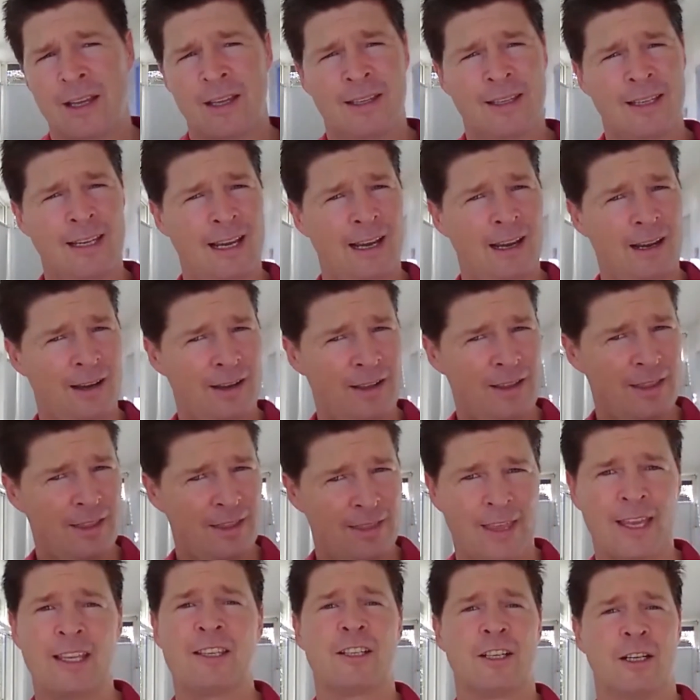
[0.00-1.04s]
Now,
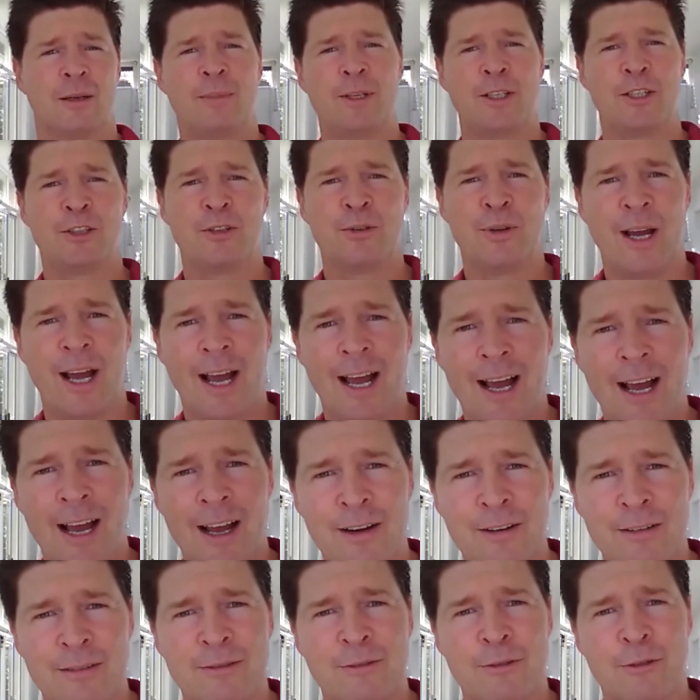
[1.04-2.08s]
that's going to be too
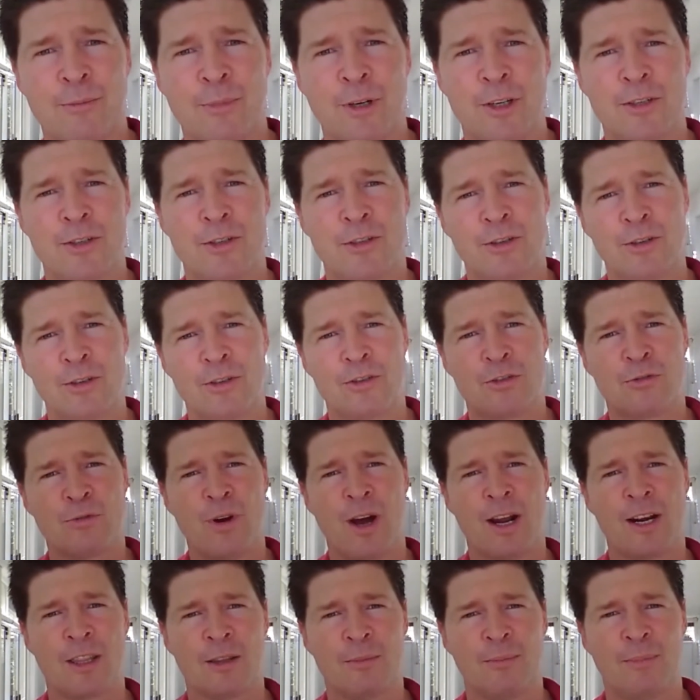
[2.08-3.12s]
hard for most students
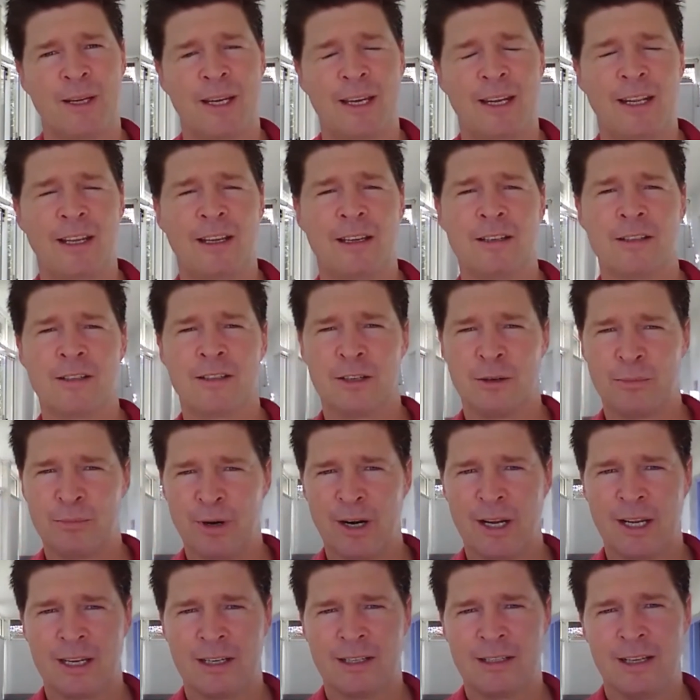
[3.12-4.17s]
right at the beginning, so
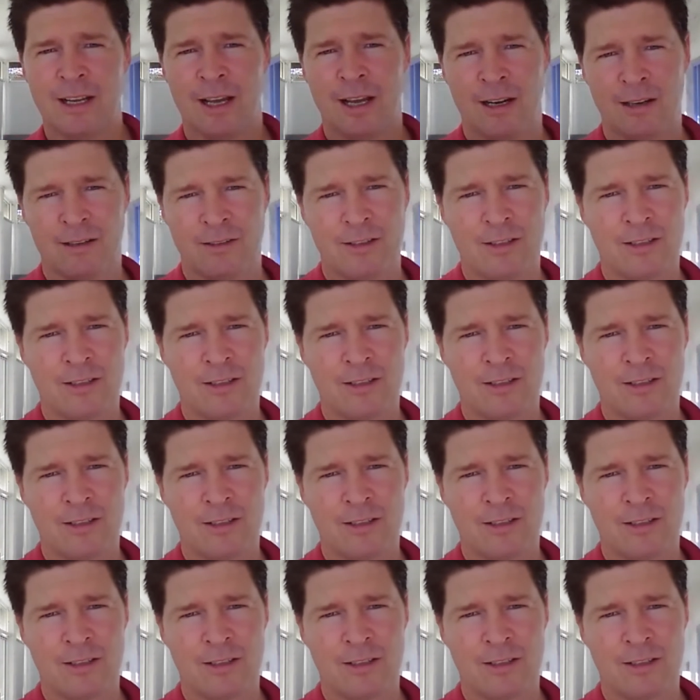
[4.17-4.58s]
break it down.